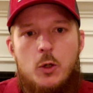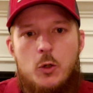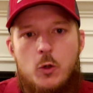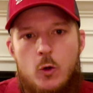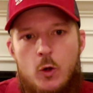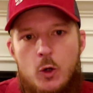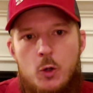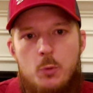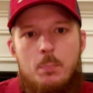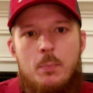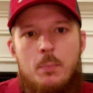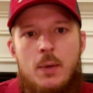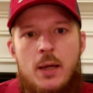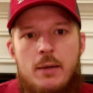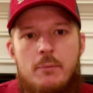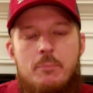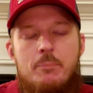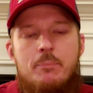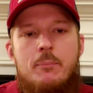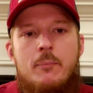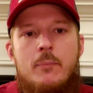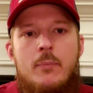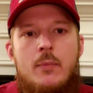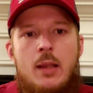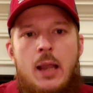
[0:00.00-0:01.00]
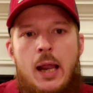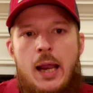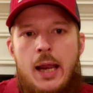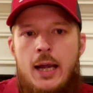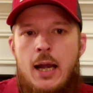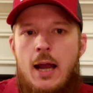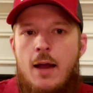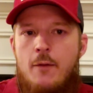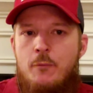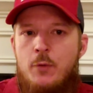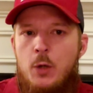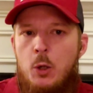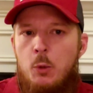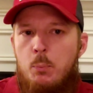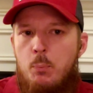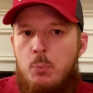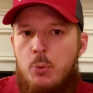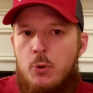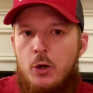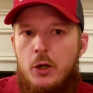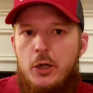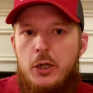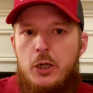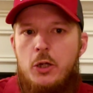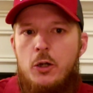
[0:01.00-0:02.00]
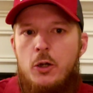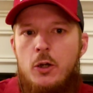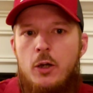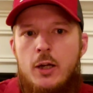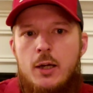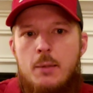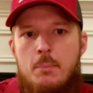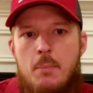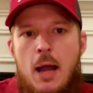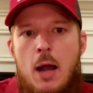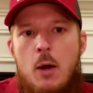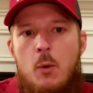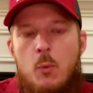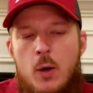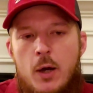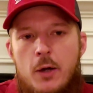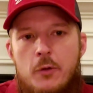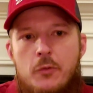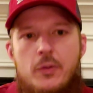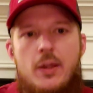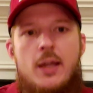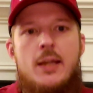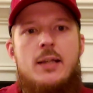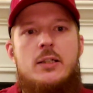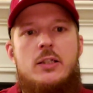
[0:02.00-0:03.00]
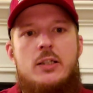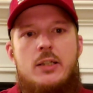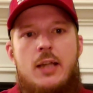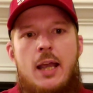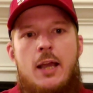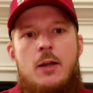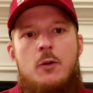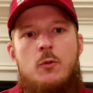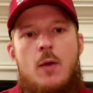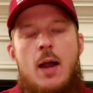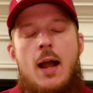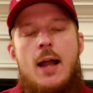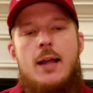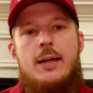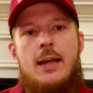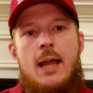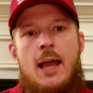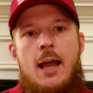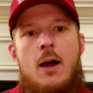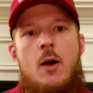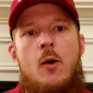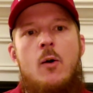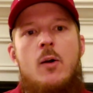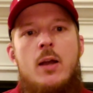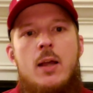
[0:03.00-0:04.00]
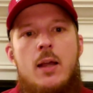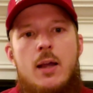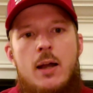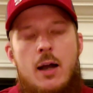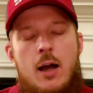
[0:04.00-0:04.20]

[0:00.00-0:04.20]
recruitment, and I feel pretty good about where things stand right now